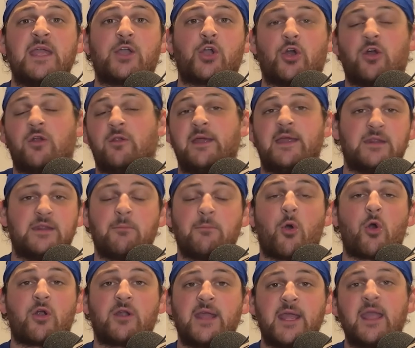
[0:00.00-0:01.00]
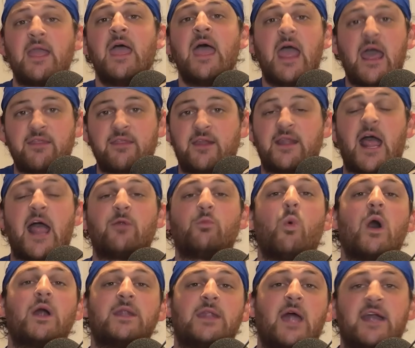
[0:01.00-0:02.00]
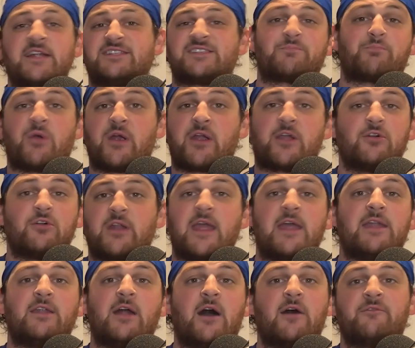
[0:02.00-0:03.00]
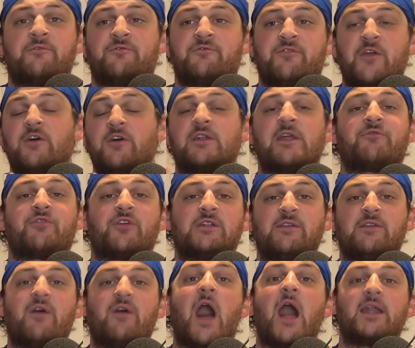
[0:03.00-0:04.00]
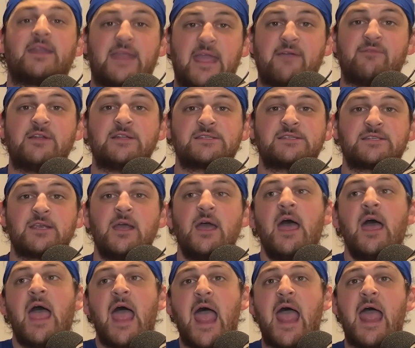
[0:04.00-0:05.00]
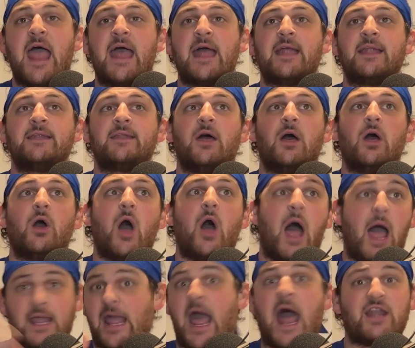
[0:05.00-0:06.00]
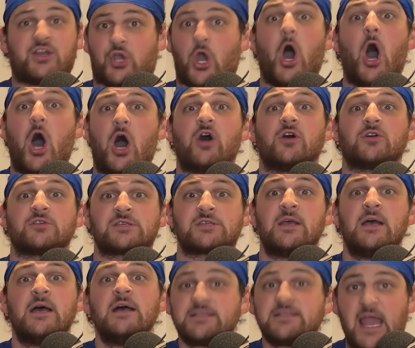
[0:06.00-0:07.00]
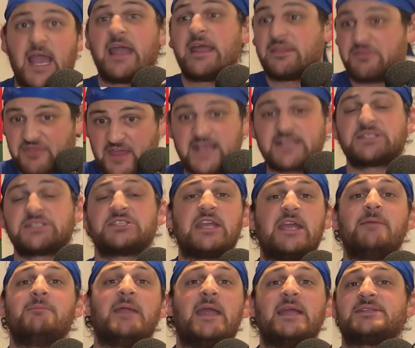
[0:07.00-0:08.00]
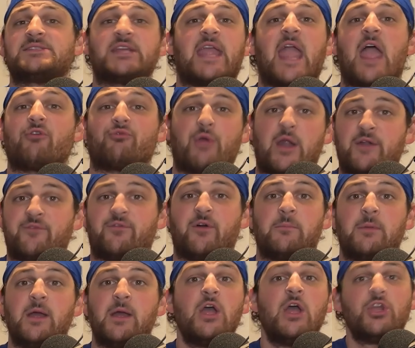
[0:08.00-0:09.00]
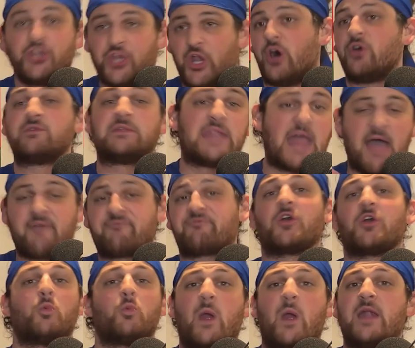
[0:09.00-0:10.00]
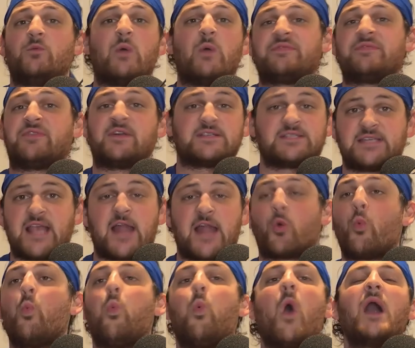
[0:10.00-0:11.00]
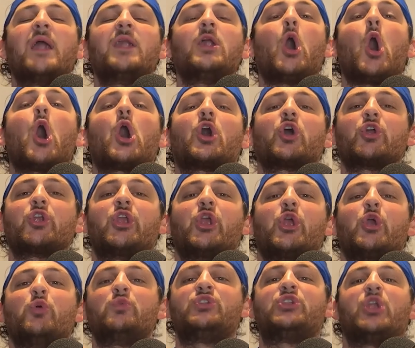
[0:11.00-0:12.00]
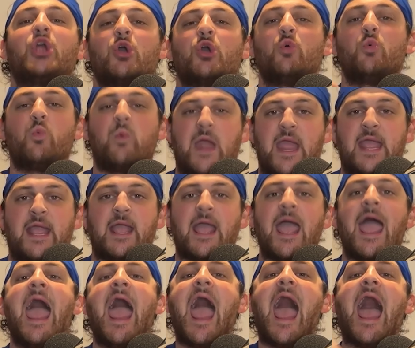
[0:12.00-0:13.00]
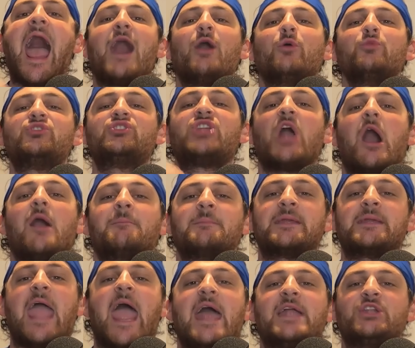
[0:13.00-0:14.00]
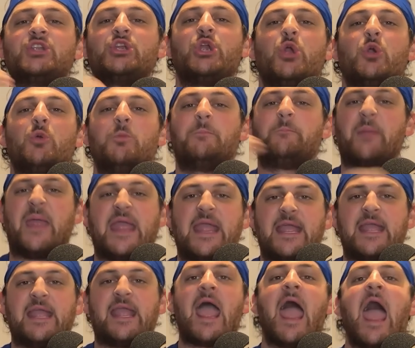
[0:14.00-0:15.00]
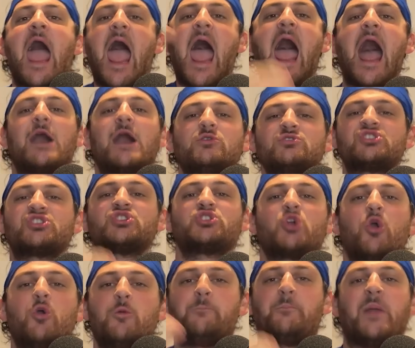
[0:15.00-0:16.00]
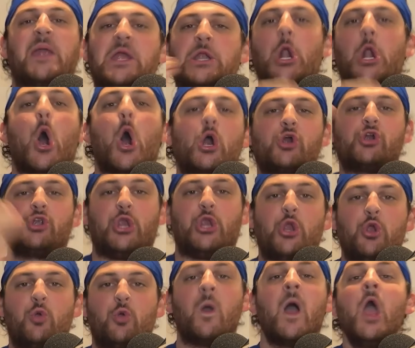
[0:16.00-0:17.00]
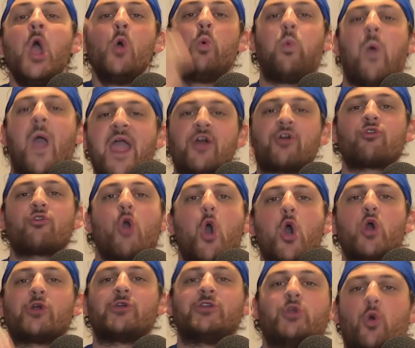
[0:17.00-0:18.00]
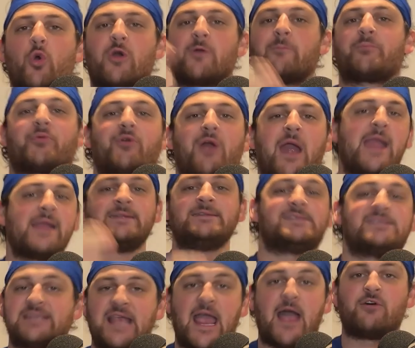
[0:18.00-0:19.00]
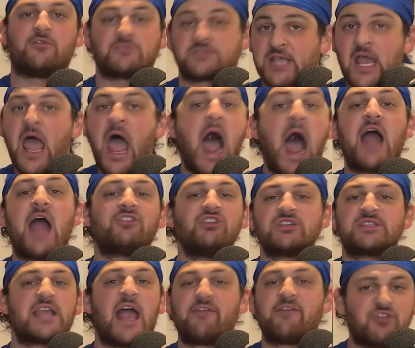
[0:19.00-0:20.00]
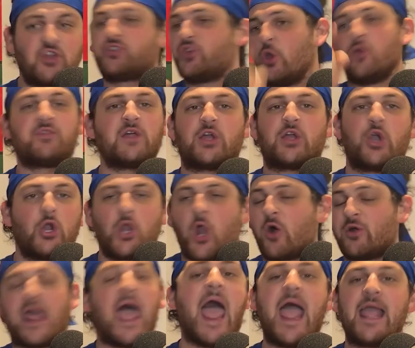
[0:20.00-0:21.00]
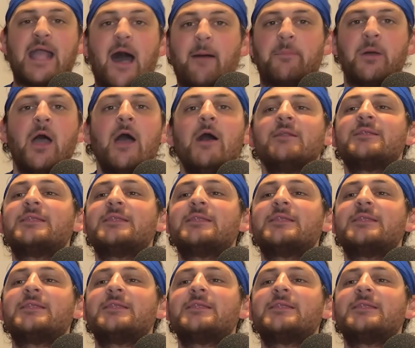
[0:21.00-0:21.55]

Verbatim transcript: week early in the morning, and then I had one night sprinkled in of filling in for Devon Givens. And I got calls saying this team needs to get rid of him. You'll never win with the Senate. What are you doing? How dumb can you be? How stupid are you? Where are your brain cells? I just have to do the good old hangup.